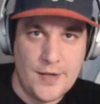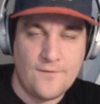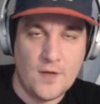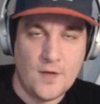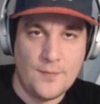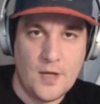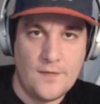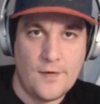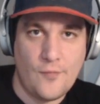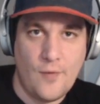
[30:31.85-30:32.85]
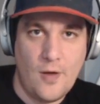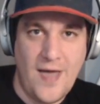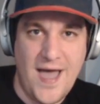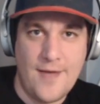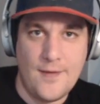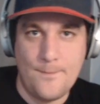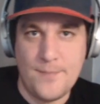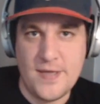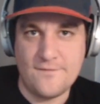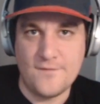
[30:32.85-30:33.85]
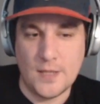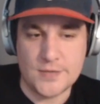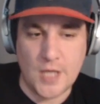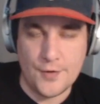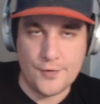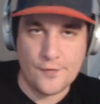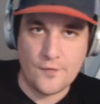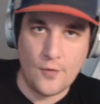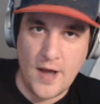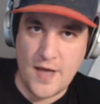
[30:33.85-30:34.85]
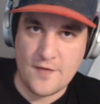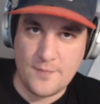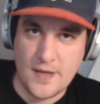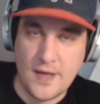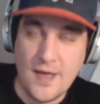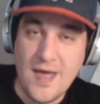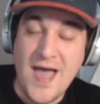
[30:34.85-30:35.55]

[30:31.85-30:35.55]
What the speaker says: You can follow me on there as well at BPhillips_SB.